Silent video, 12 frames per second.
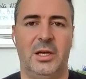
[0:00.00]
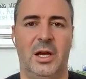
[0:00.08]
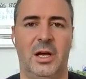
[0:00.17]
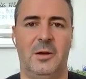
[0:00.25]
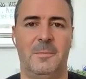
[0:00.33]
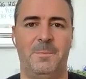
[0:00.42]

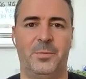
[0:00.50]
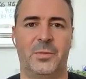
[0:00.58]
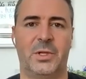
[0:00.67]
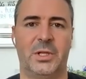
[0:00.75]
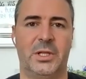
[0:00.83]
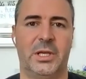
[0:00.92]
Um,
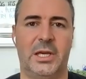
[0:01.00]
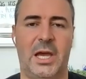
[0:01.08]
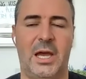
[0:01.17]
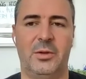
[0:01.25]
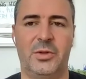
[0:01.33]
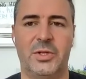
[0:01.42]
like
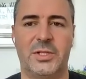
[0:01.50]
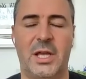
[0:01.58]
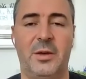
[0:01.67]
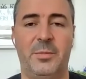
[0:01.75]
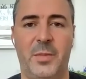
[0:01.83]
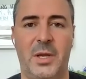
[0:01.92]
I, the
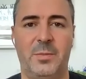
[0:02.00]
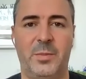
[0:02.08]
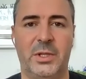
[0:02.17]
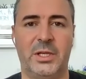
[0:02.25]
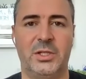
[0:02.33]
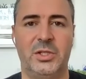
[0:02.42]
setup might be like,